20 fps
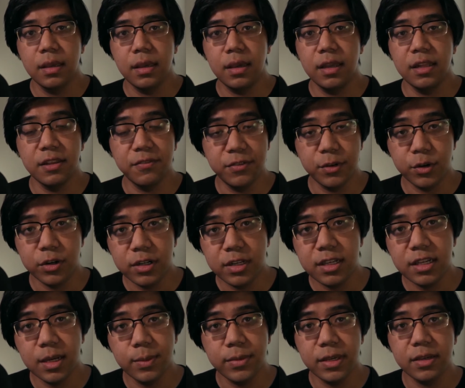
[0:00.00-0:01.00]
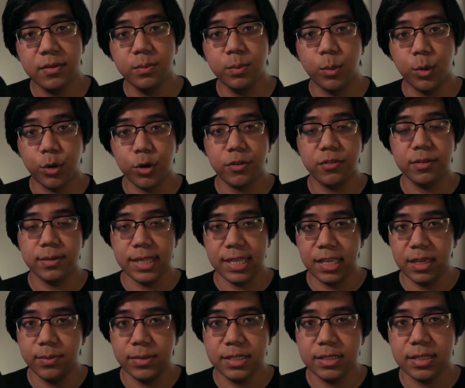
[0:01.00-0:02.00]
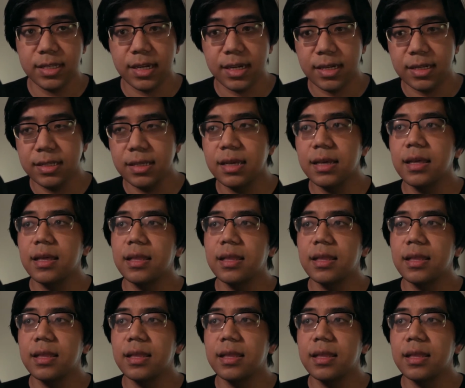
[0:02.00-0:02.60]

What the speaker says: And if you're already coming more from the HEMA side,